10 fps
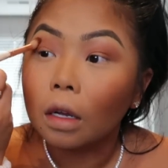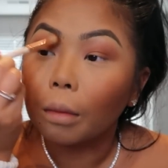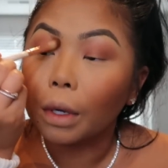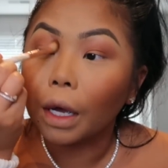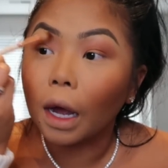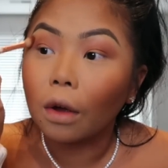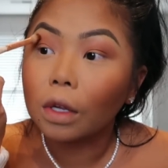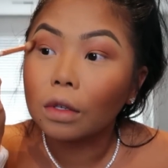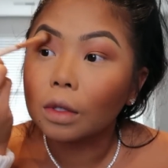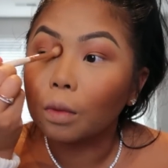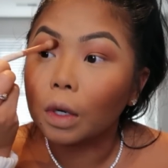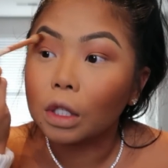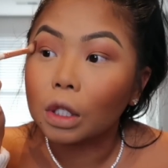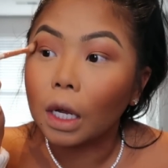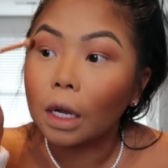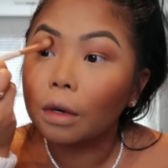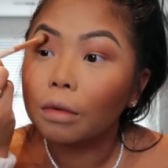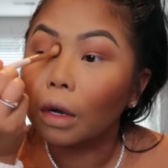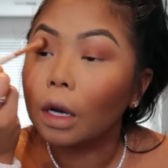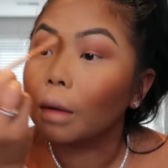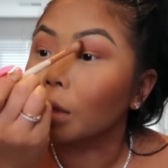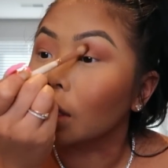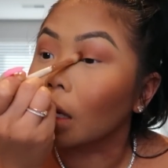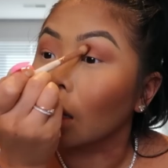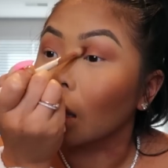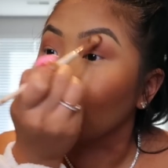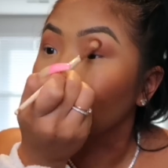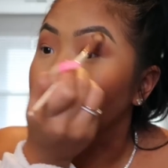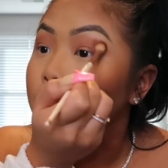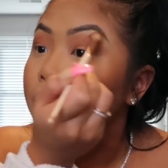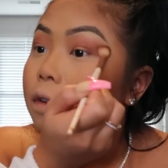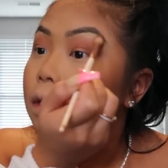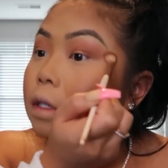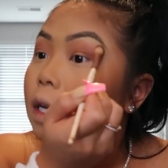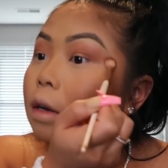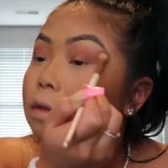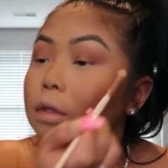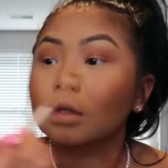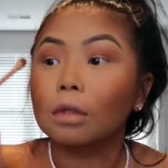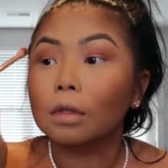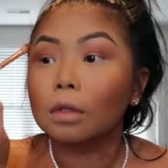But yeah, I only use one shade, and I'm just kind of lightly buffing this out.